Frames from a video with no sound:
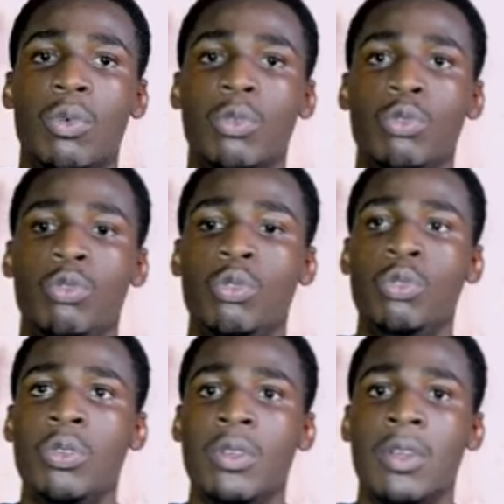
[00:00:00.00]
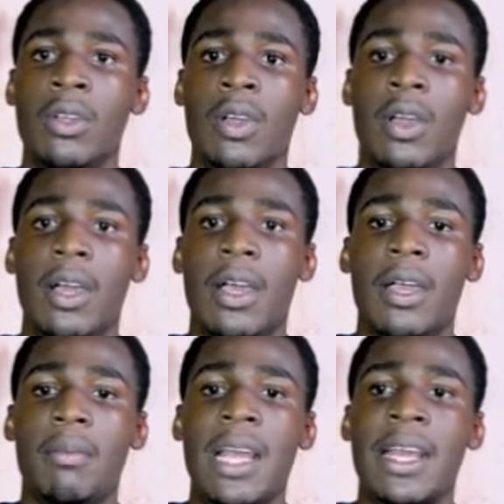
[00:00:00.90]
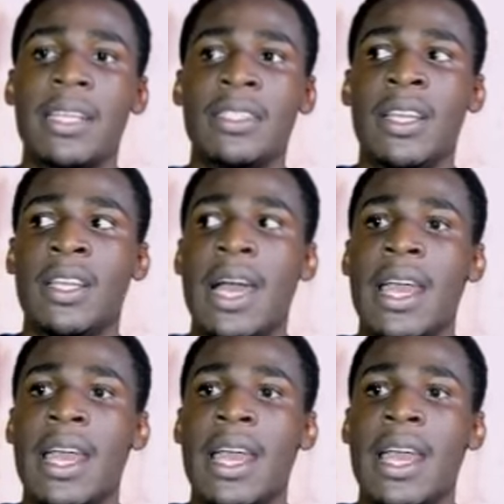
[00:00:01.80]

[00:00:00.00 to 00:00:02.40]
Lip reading: would do. Like I said,